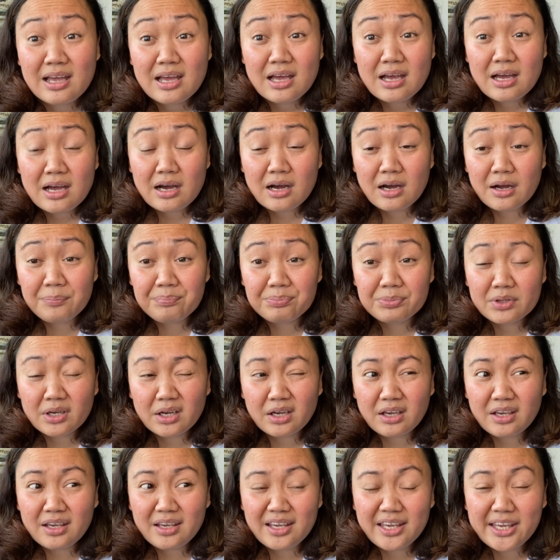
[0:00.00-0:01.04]

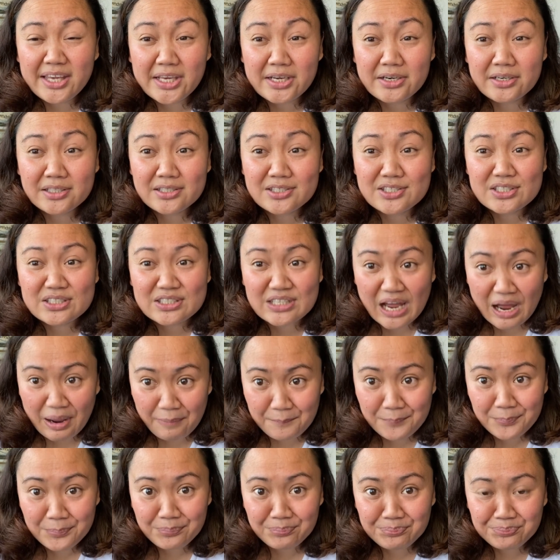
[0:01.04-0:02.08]
I heard
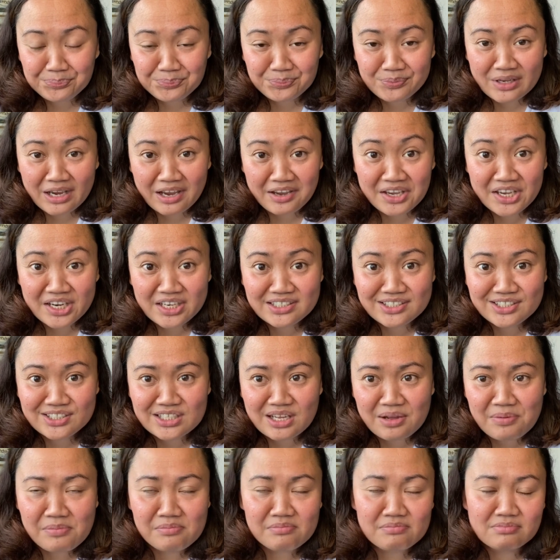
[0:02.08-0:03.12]
some,
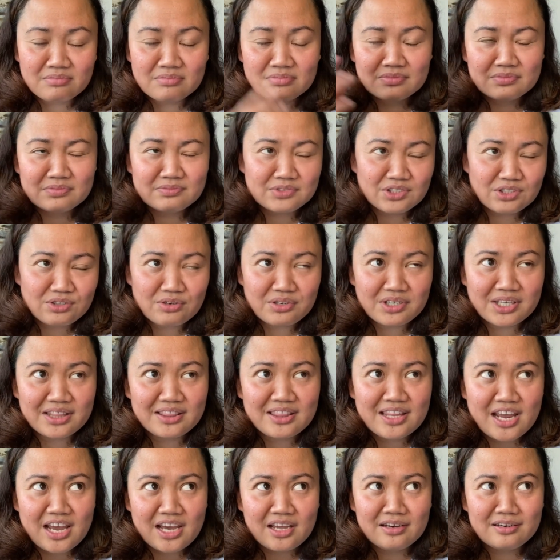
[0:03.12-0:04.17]
that
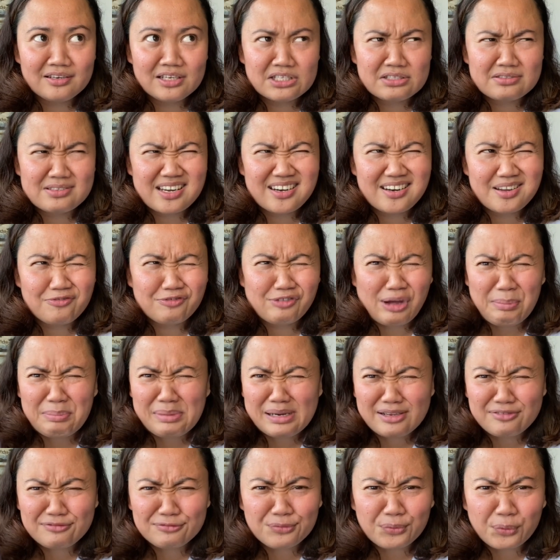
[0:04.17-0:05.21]
they send a
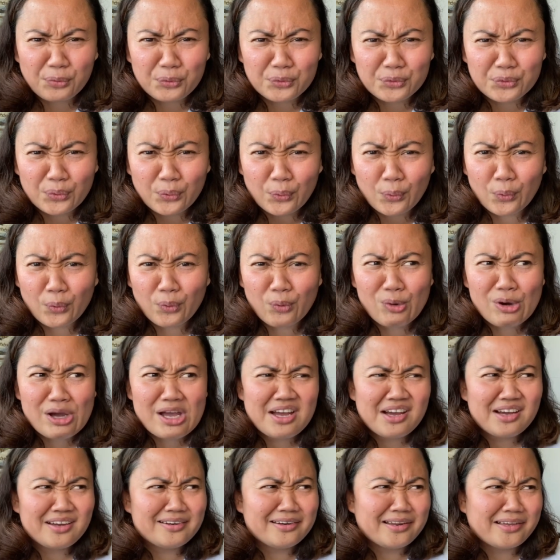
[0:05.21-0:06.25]
family photo,
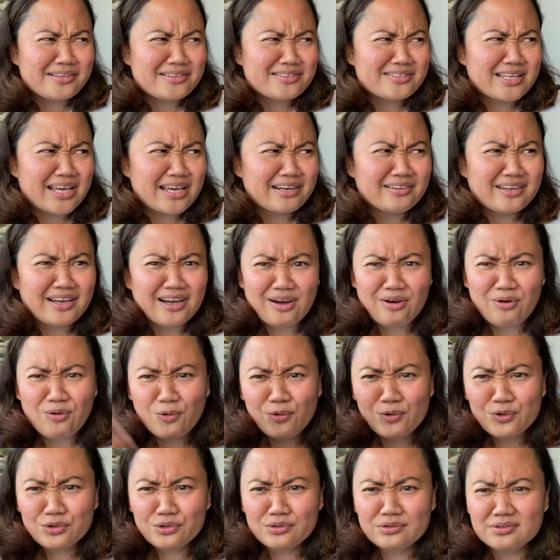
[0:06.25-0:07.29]
they send a
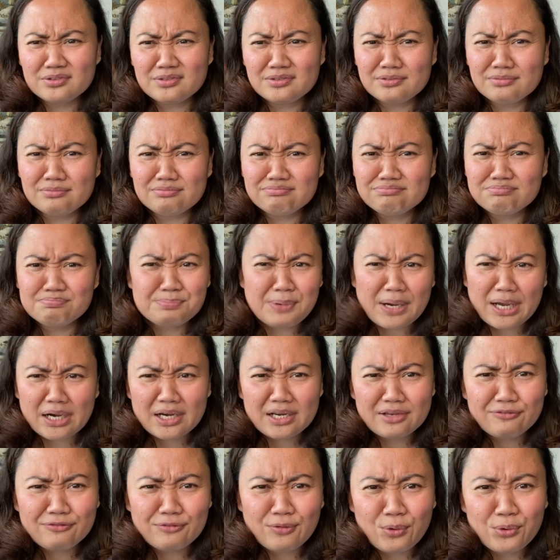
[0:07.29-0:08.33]
whole
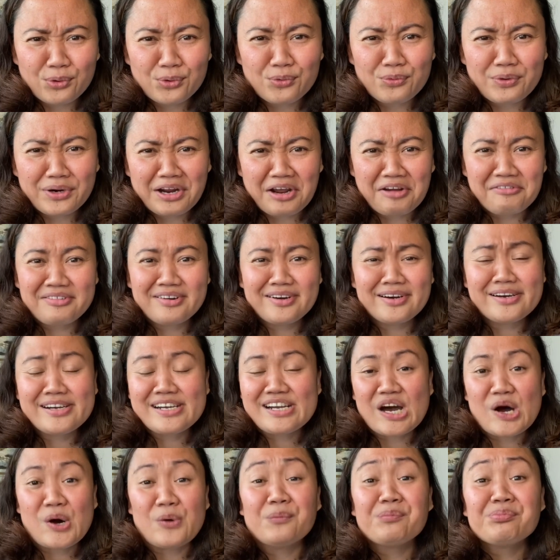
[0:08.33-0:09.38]
body photo, whatever.
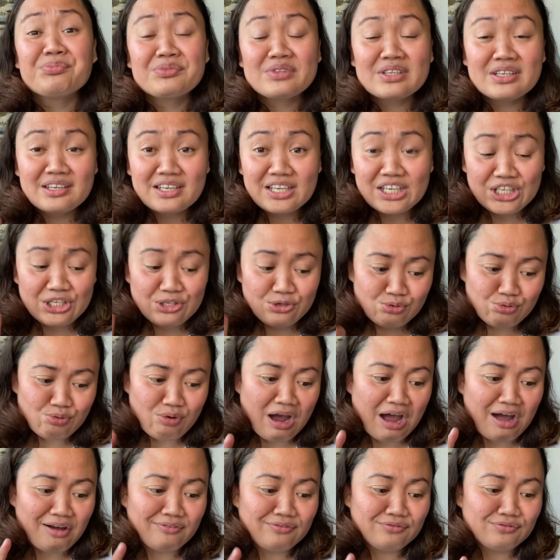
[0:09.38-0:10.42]
Now, you
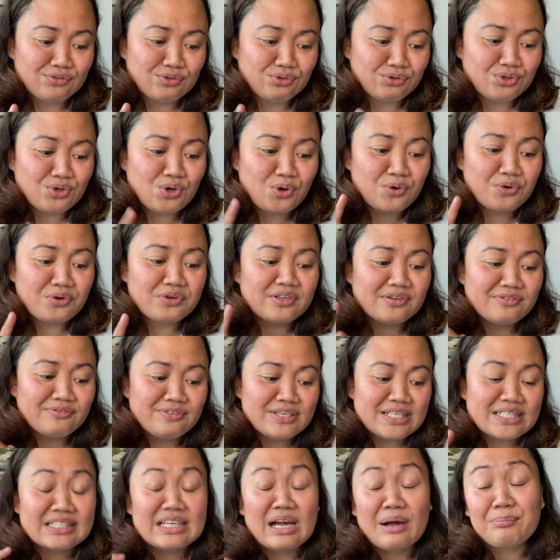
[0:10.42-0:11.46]
have to know the
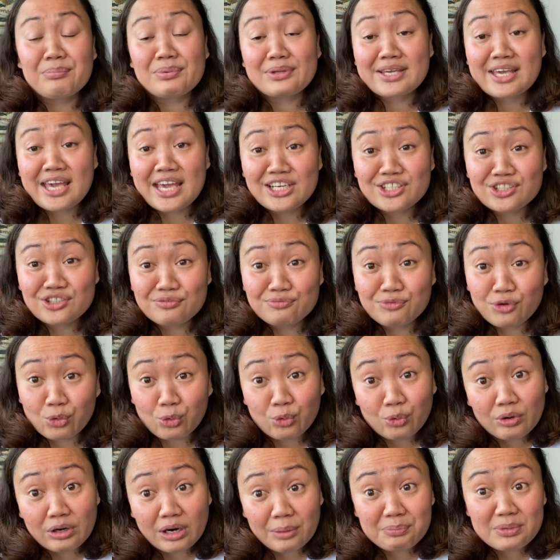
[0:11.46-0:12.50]
visa application
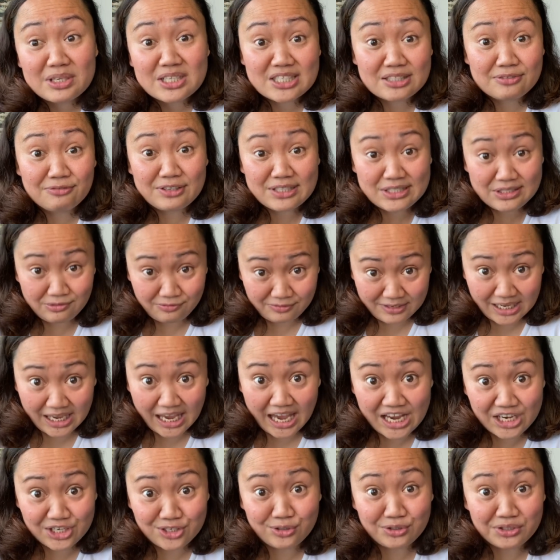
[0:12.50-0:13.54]
photograph
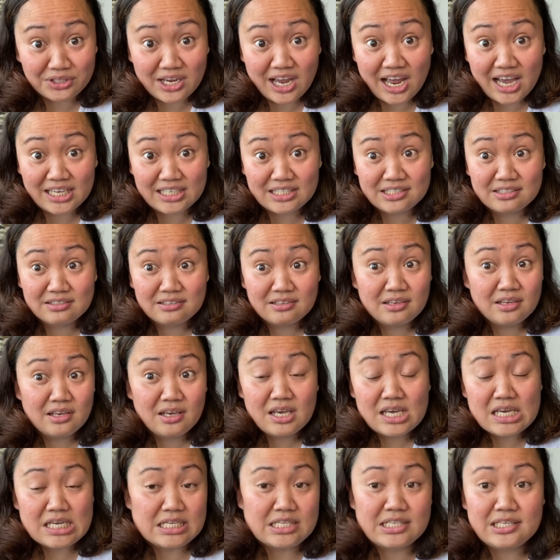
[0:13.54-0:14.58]
specification, guys.
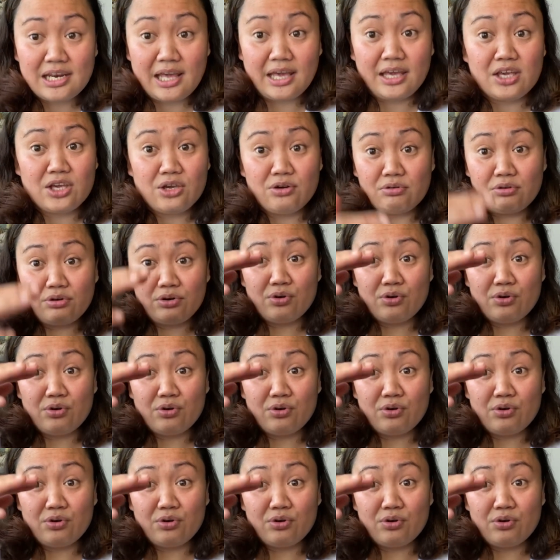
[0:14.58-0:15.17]
It's like you